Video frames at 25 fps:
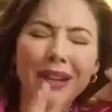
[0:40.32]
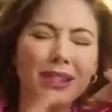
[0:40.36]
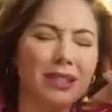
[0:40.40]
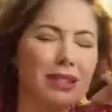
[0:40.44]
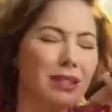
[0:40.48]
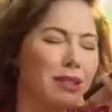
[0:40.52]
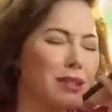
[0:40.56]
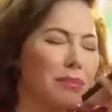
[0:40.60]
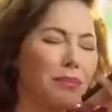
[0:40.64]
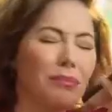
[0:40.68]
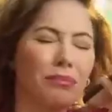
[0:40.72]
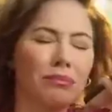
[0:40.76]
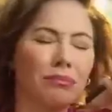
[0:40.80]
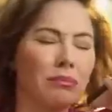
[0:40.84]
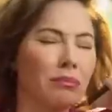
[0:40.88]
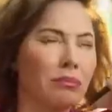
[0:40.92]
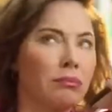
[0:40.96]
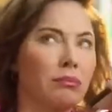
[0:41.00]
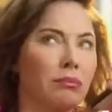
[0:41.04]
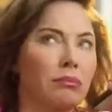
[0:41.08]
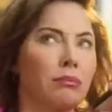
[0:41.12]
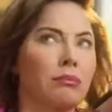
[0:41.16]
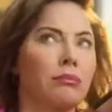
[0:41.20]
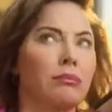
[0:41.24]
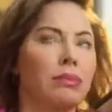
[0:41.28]
his
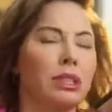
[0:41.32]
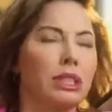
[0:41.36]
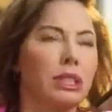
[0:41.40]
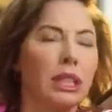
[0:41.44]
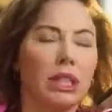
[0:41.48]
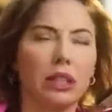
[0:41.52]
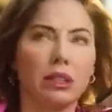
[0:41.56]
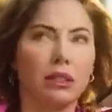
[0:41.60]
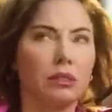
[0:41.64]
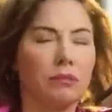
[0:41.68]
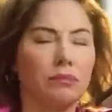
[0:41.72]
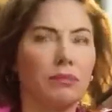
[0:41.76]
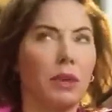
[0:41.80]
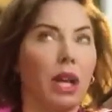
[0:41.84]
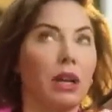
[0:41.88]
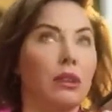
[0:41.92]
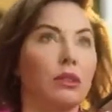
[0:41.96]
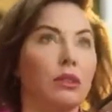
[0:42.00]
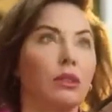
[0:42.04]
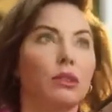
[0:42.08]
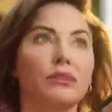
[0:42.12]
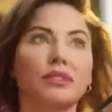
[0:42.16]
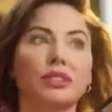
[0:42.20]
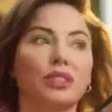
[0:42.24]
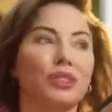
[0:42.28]
stick. I don't know
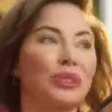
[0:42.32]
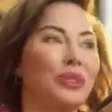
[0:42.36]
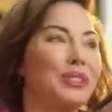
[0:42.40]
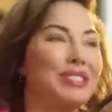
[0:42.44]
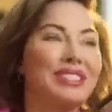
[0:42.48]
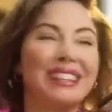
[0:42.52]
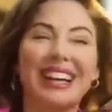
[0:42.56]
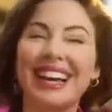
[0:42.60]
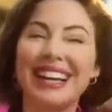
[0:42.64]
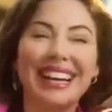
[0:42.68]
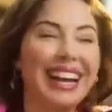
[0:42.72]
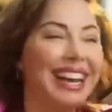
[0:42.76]
if it's short or not.